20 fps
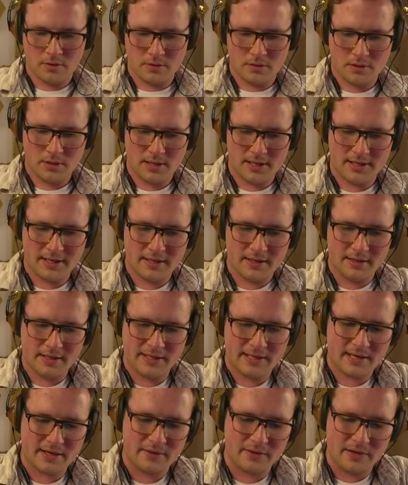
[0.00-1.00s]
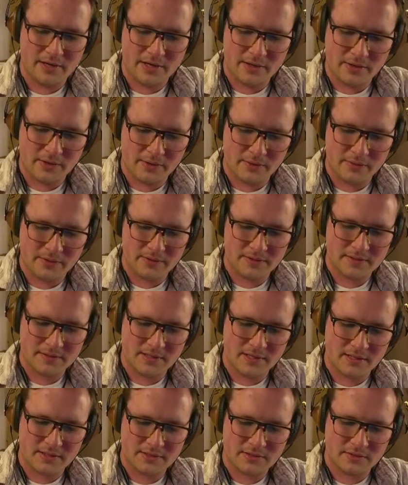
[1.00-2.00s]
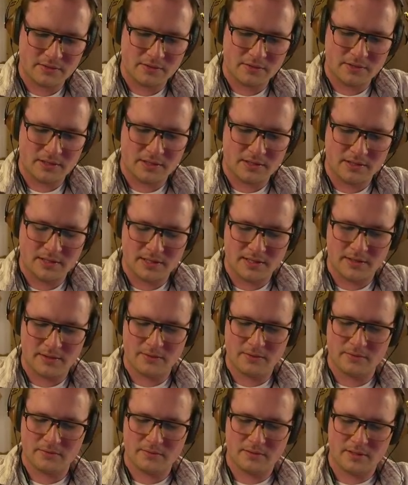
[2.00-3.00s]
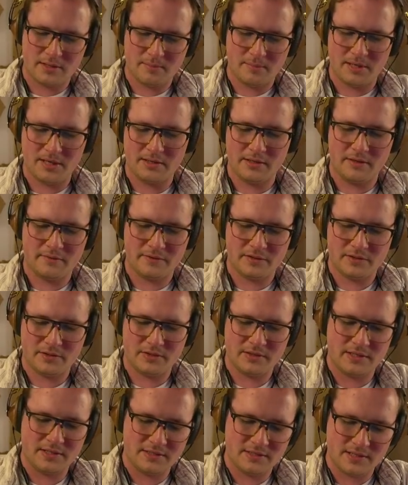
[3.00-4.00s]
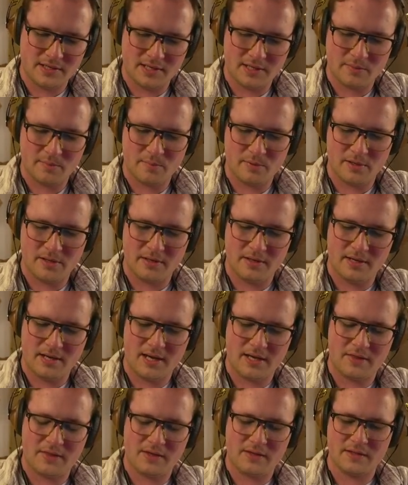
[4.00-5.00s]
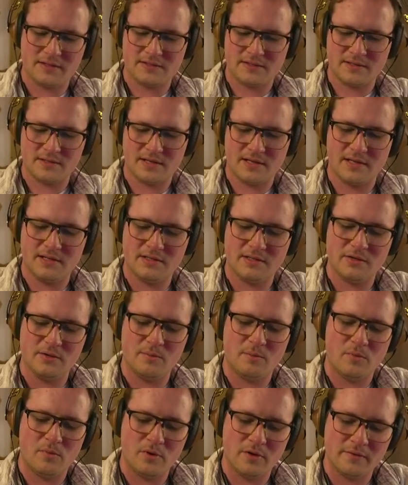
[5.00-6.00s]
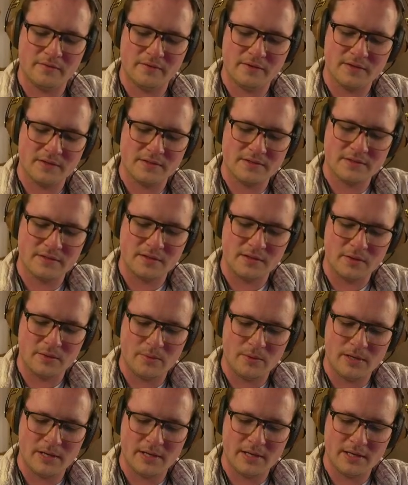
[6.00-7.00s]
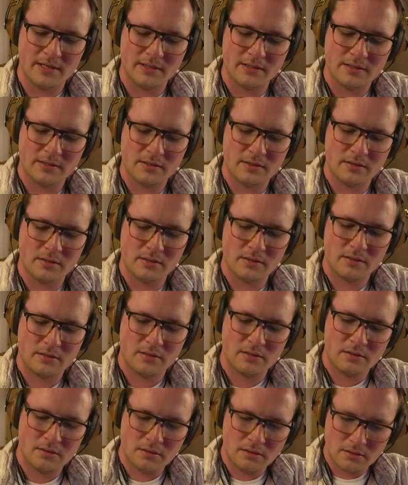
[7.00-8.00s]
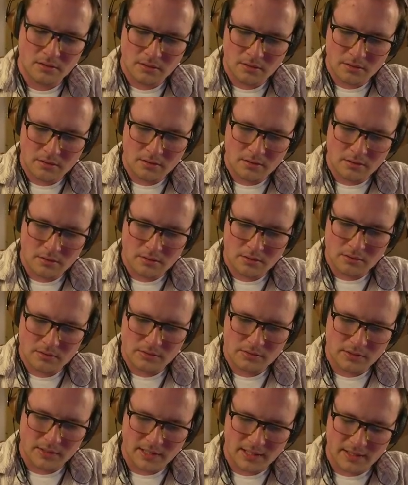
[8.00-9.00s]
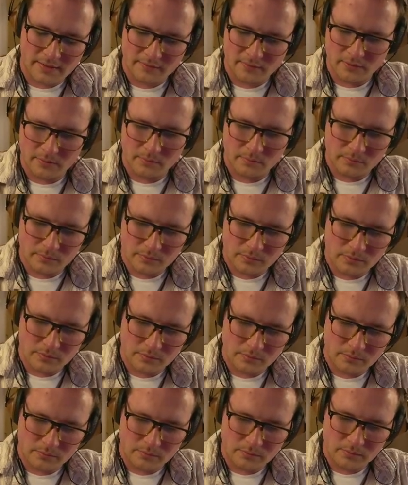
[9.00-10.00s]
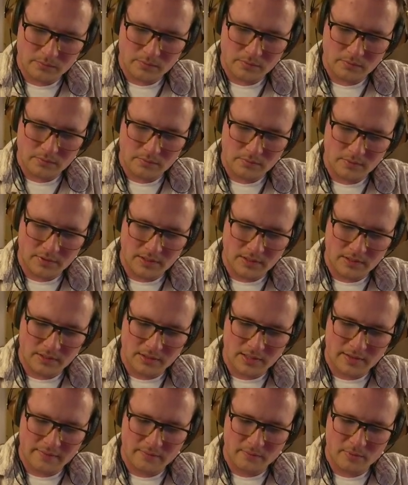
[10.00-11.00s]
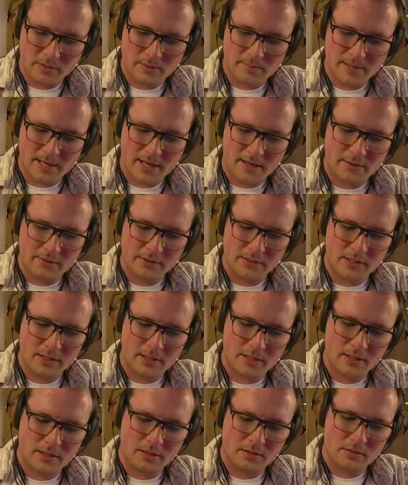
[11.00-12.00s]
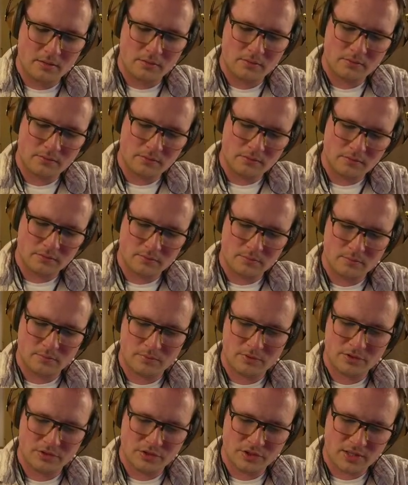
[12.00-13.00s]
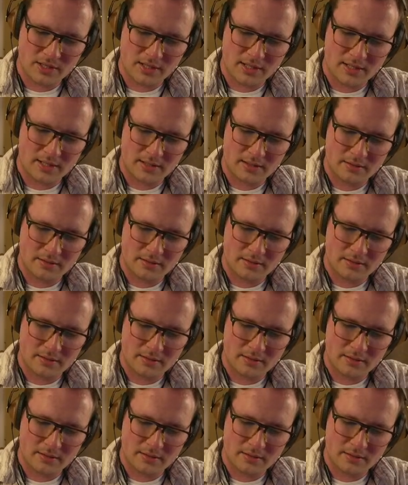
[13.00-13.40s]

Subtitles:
I kind of like how narrow these snakes are looking now. I mean, I love a chunky snake, but I think this is going to do more for the silhouette. To have them... We need to have them come out again. Cha.